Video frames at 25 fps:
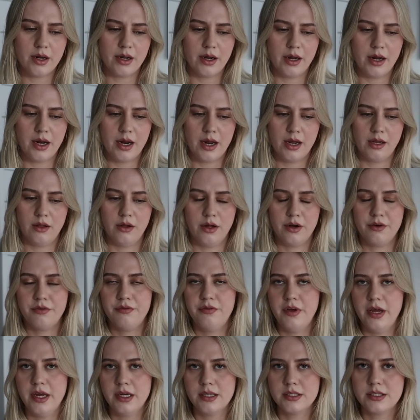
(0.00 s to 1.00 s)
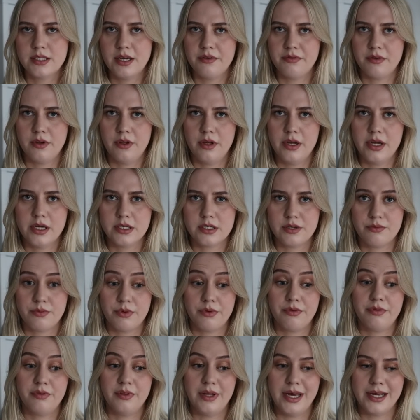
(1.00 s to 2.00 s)
a lot of things definitely is a
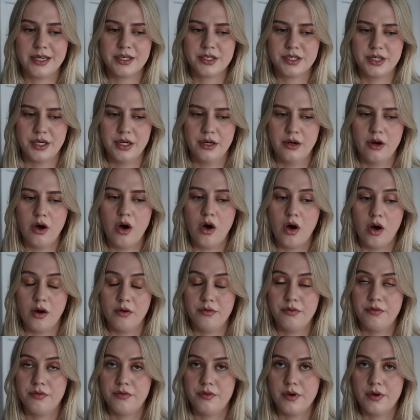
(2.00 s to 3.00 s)
reflection of